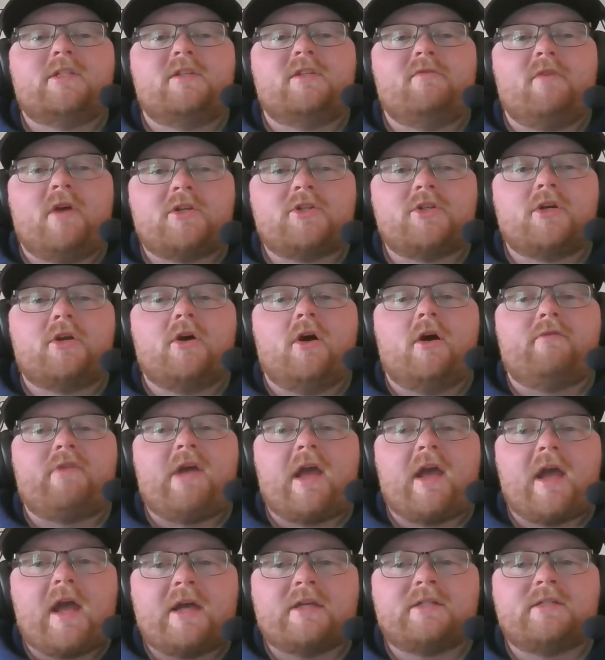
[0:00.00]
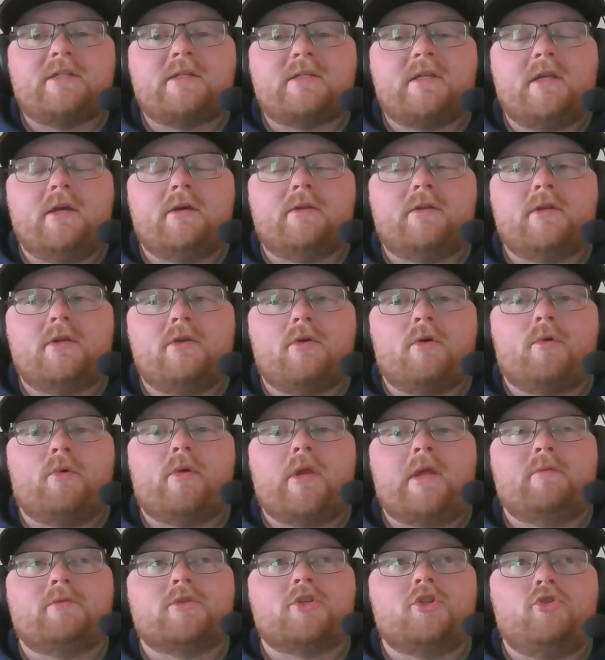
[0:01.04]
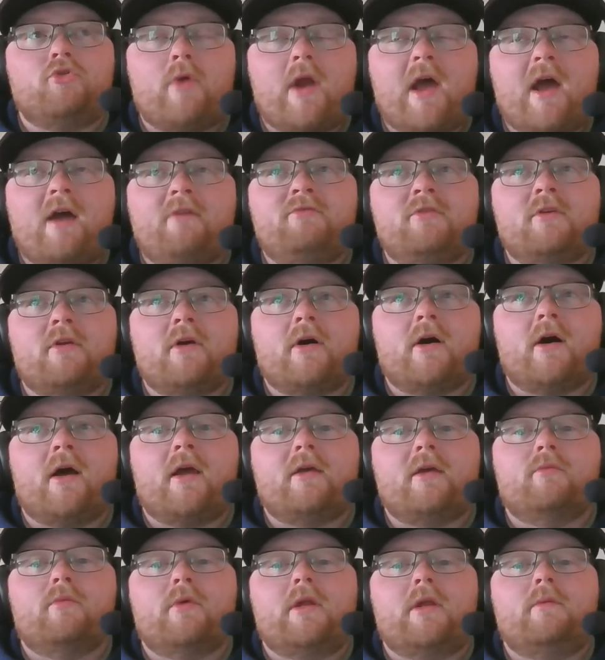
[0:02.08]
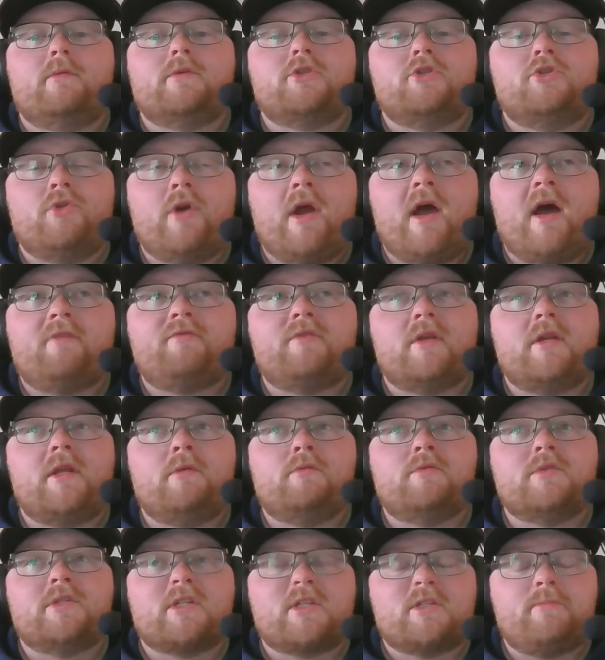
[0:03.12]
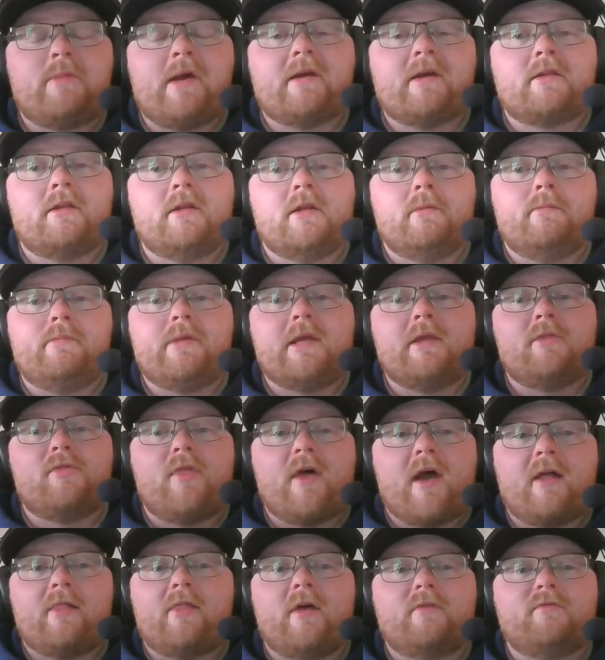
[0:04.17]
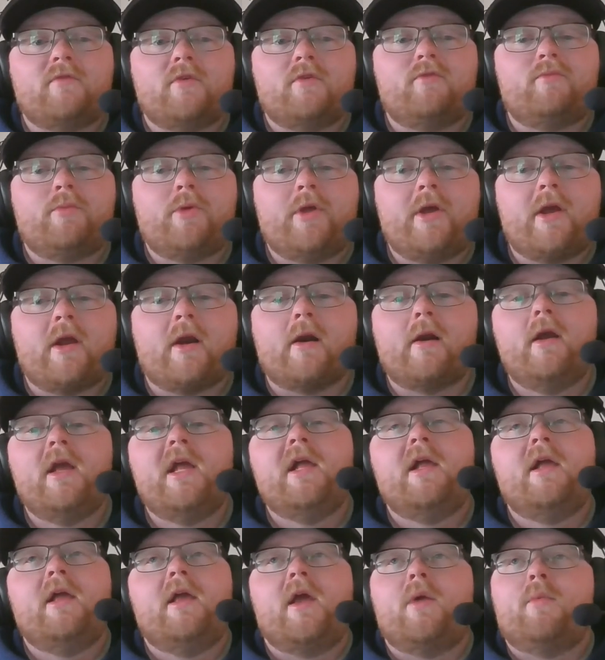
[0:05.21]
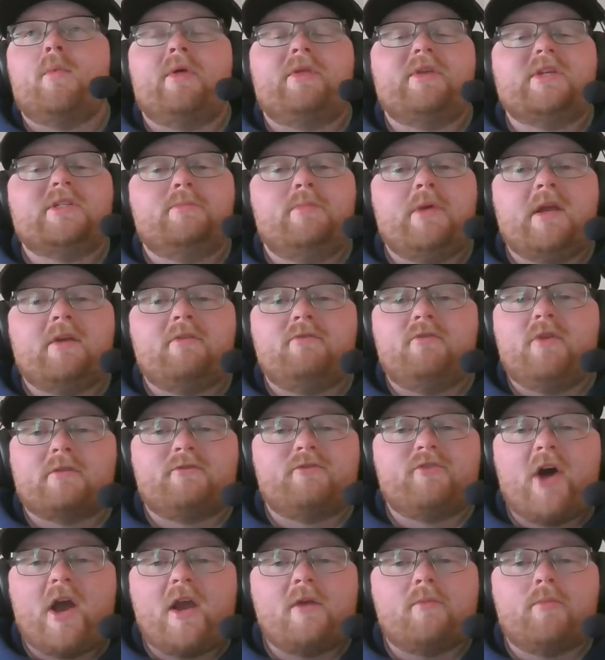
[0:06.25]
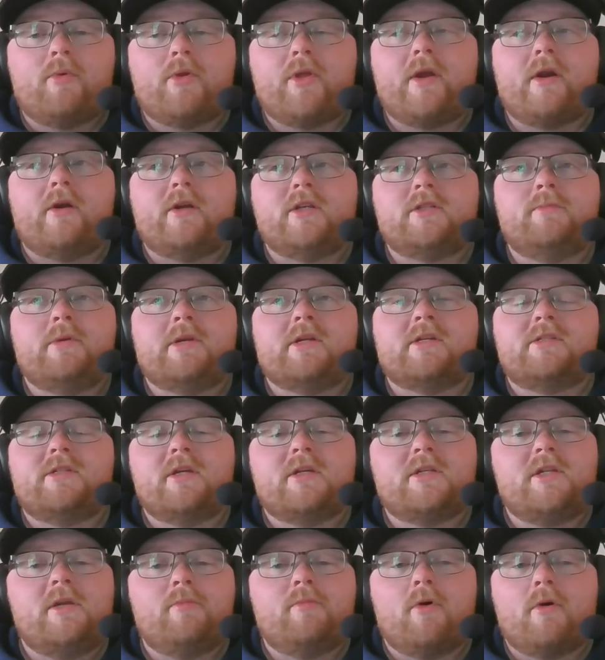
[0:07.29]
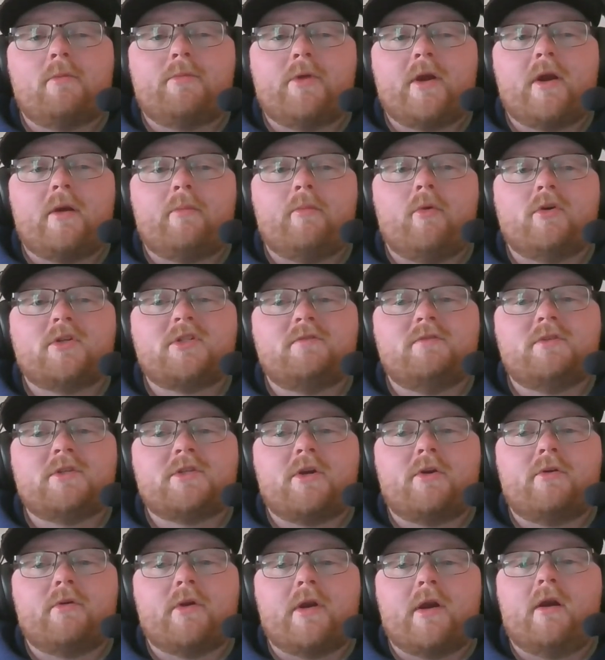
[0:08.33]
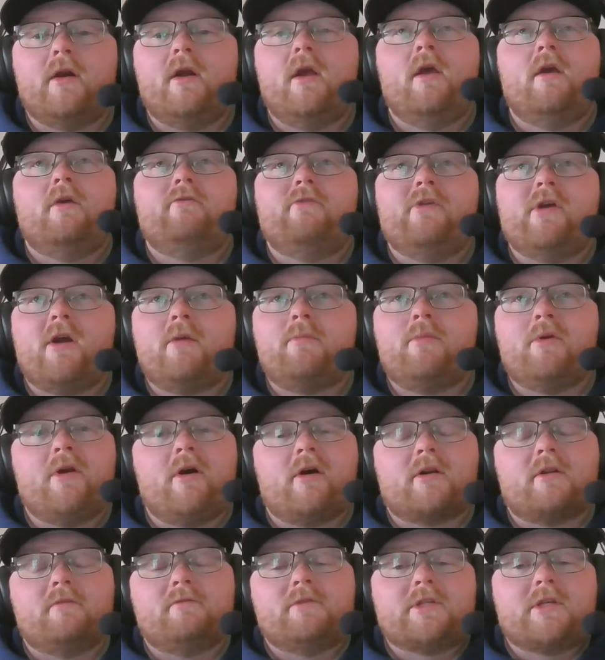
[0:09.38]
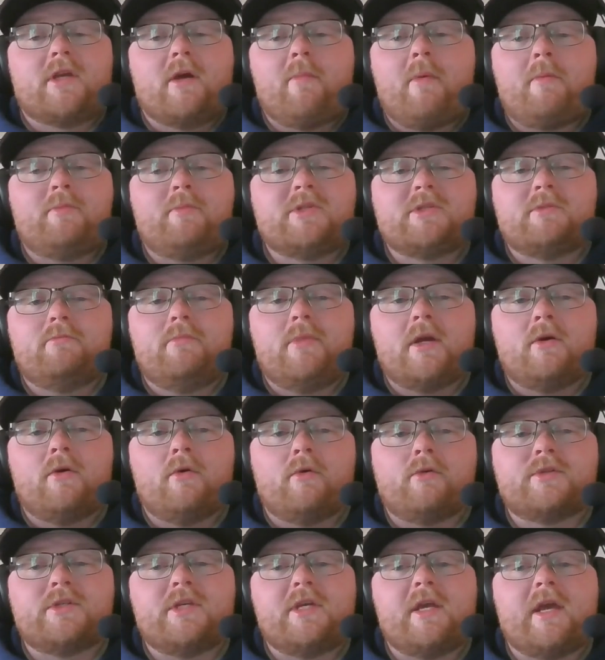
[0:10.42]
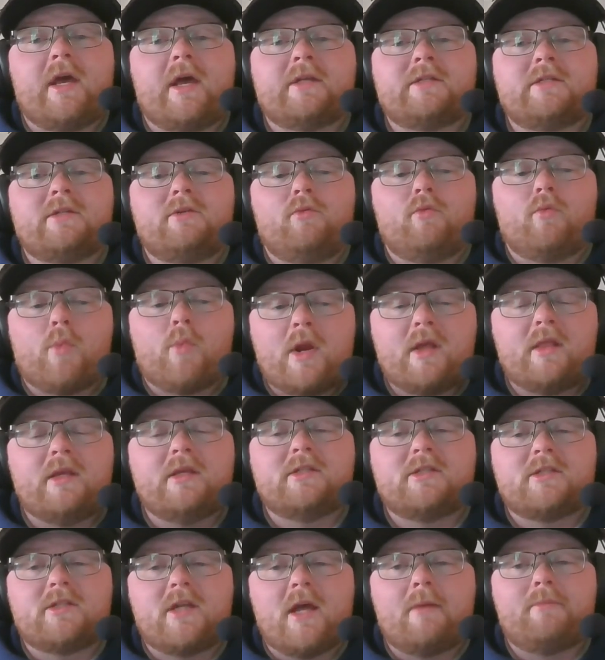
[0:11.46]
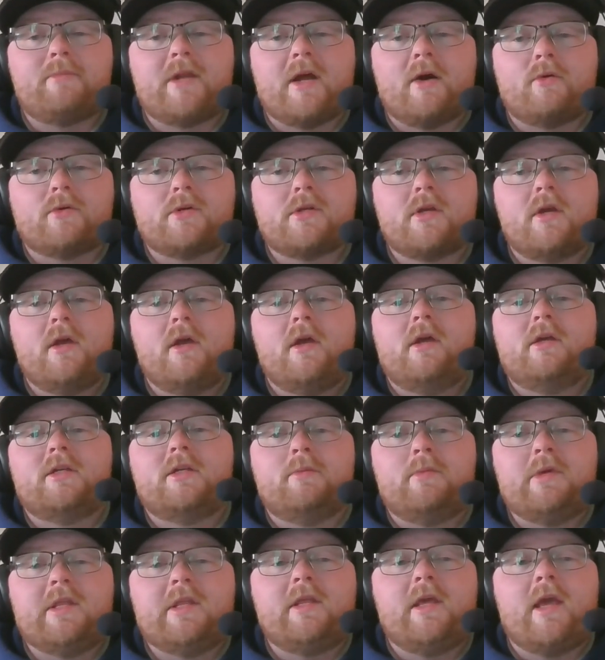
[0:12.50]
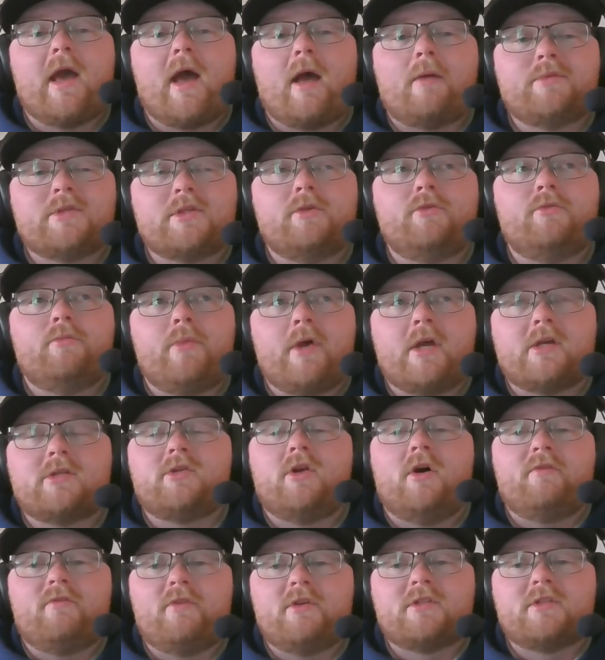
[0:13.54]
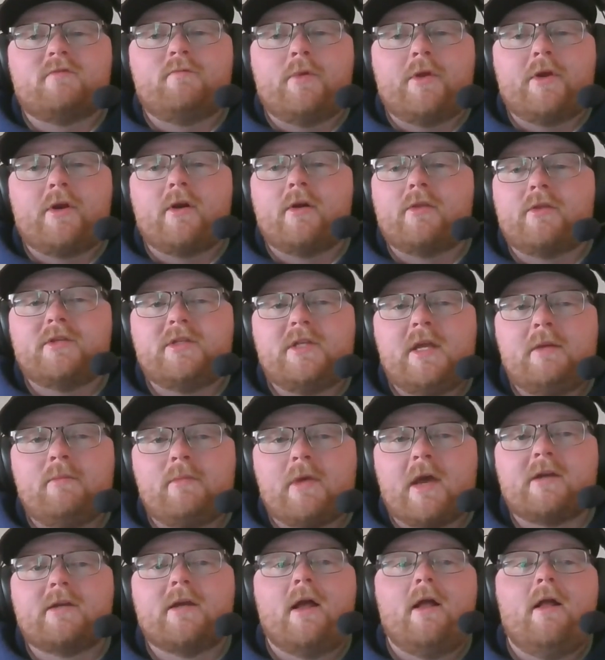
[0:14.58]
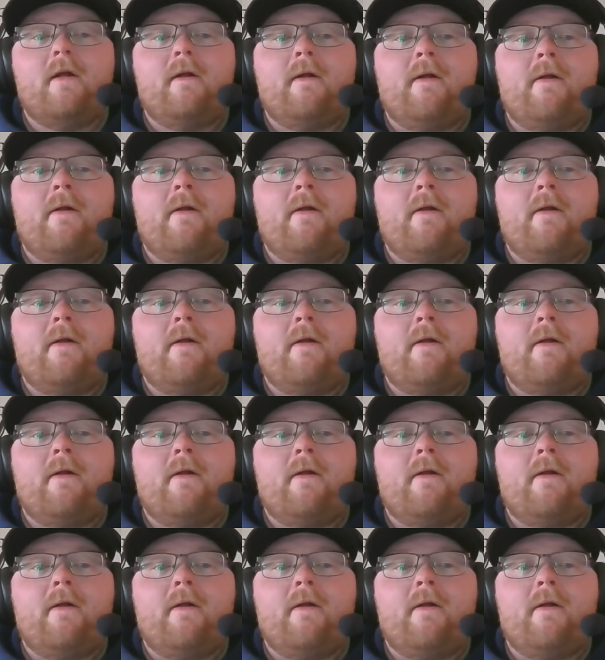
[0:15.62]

Svechnikov has the skill to do it. He was drafted high. When he was drafted, he was expected to be that level of player. And while he's been a fine player, he's been a 60-point player most of his career, very productive, has come up with some big goals. He hasn't really stepped out to be the absolute best offensive player on the team yet.